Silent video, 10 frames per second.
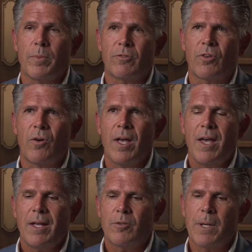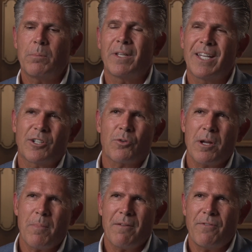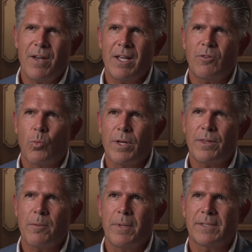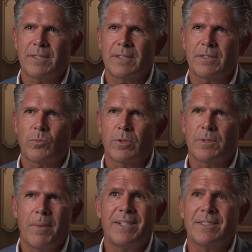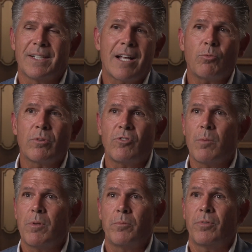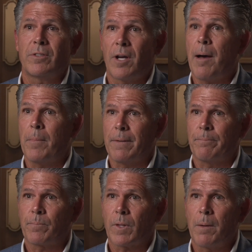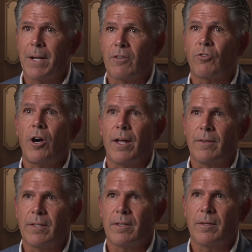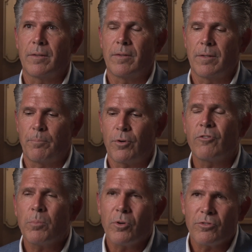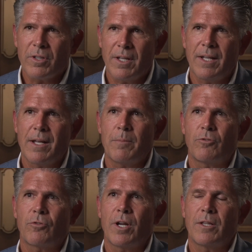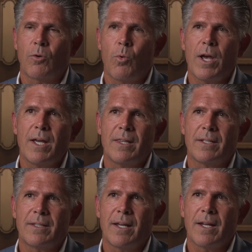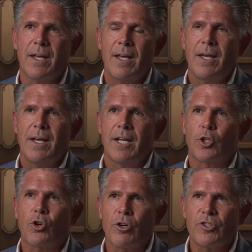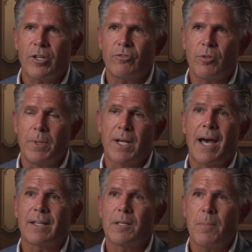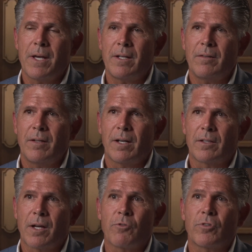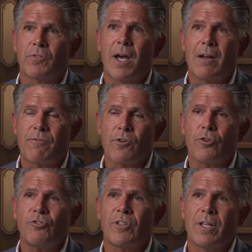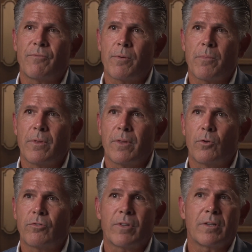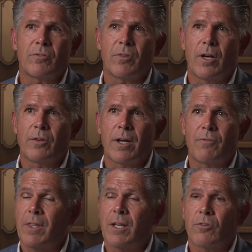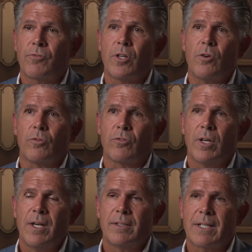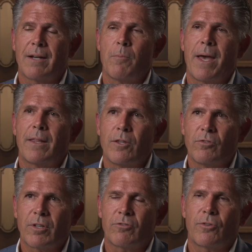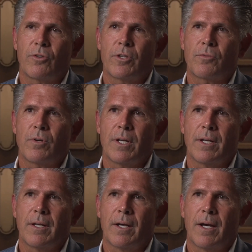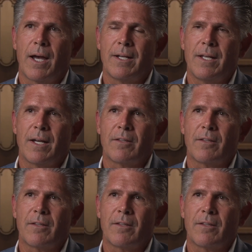And so to be able to integrate my faith with the business was amazing. And that's what CBMC taught me. I mean, I saw it, the principles that they demonstrate, the way that they encourage us to be godly men, lovers of God first, and then from those things, everything else flows. Kind of a Matthew 6:33 idea.